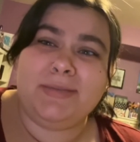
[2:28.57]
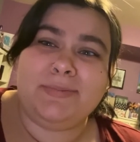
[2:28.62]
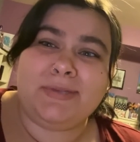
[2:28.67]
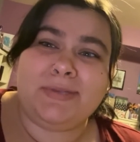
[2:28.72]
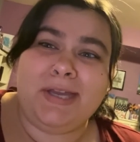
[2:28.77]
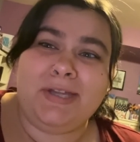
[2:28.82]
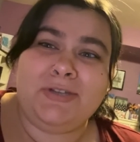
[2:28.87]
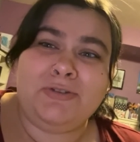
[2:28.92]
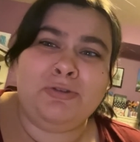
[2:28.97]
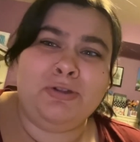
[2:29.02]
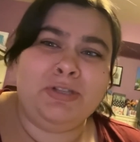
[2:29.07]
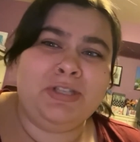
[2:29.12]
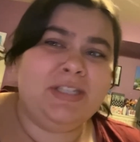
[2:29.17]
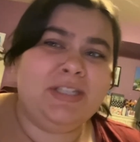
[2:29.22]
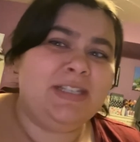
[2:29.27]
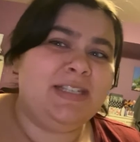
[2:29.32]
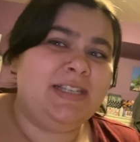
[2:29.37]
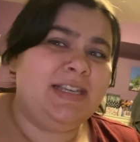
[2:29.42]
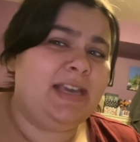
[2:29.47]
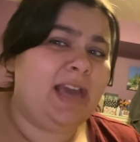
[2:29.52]
schedule and
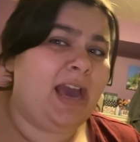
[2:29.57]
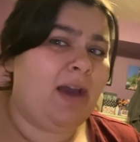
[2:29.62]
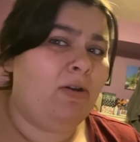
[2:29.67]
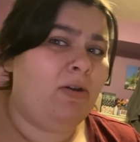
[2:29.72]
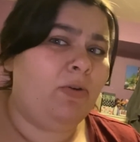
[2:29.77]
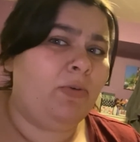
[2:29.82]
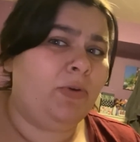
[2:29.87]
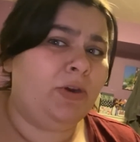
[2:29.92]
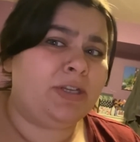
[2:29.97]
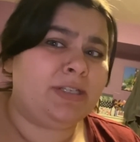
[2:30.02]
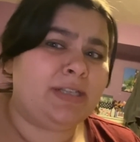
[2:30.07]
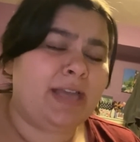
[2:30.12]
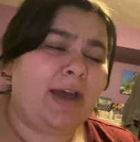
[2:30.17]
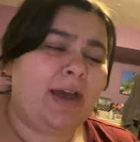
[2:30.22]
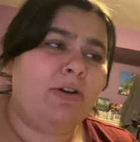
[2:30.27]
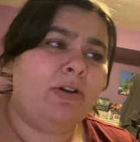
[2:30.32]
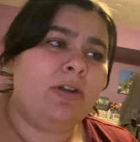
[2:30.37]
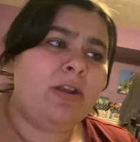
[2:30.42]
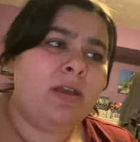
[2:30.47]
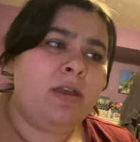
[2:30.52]
see how it works out.